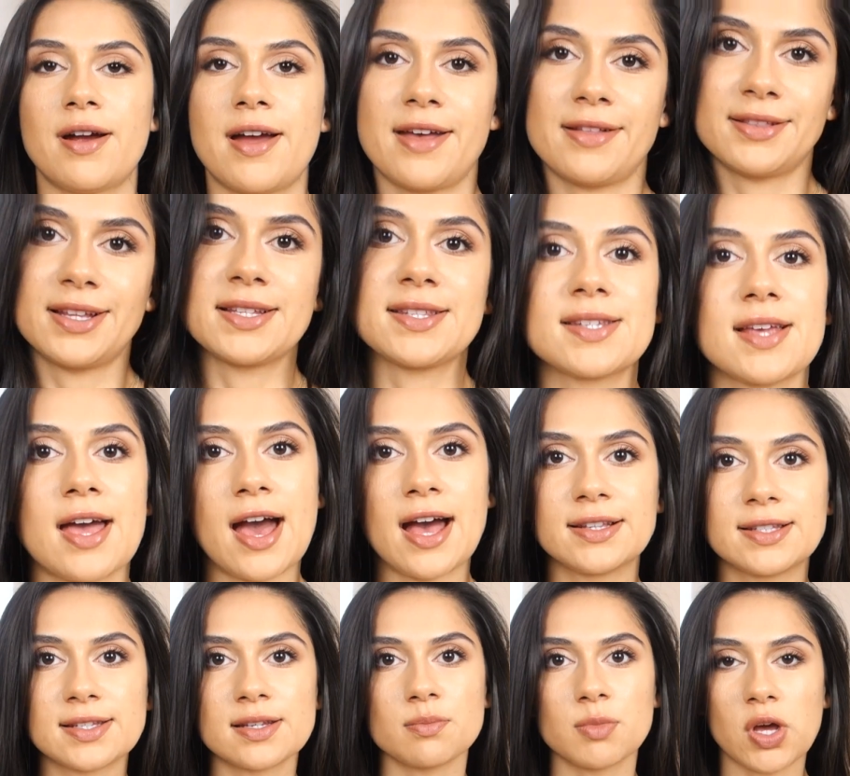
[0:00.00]
right, let's
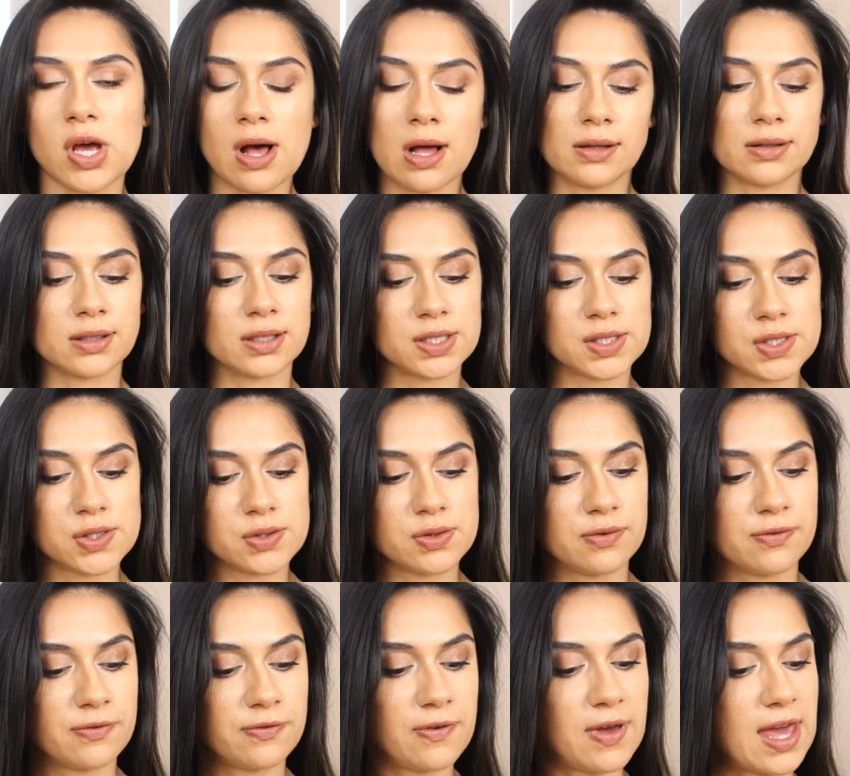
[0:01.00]
add some color to
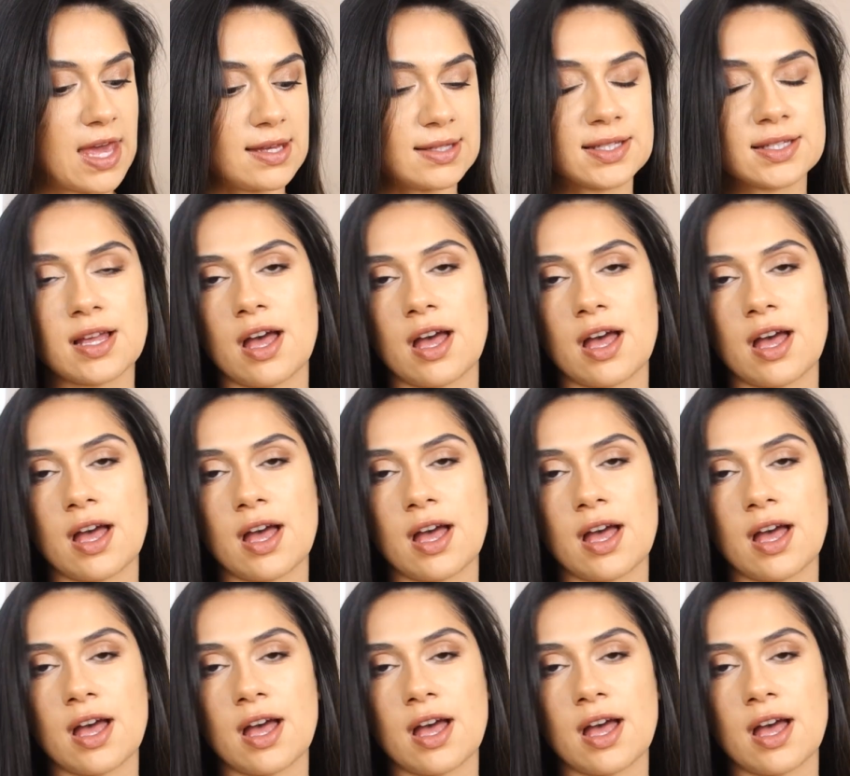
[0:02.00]
the face.